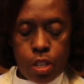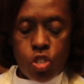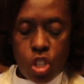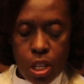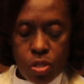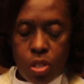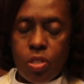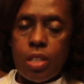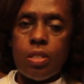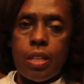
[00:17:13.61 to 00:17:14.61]

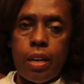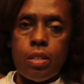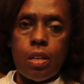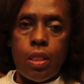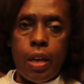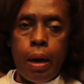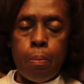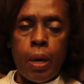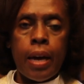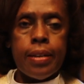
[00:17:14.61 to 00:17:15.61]
Jesus has said to
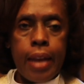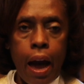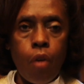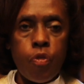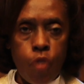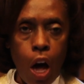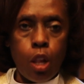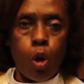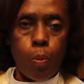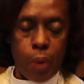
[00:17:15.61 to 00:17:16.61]
them, now
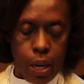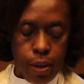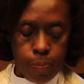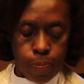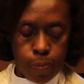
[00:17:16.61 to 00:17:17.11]
follow me.